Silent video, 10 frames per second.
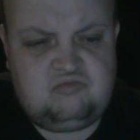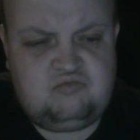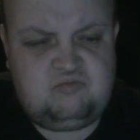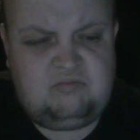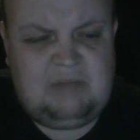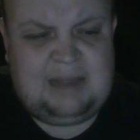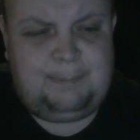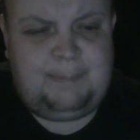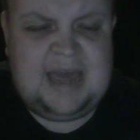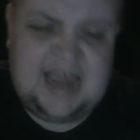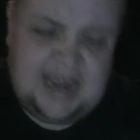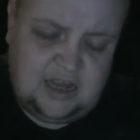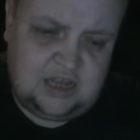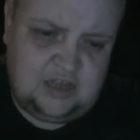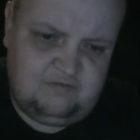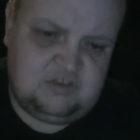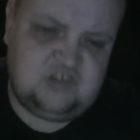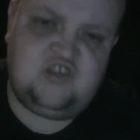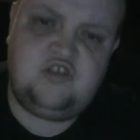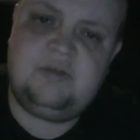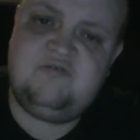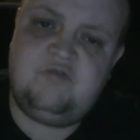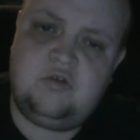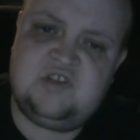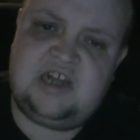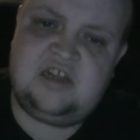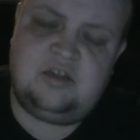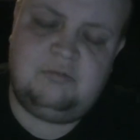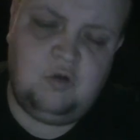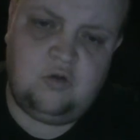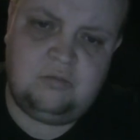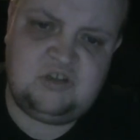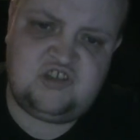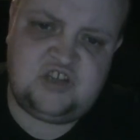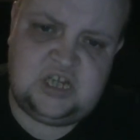my pick of the 2 we've looked at the moment,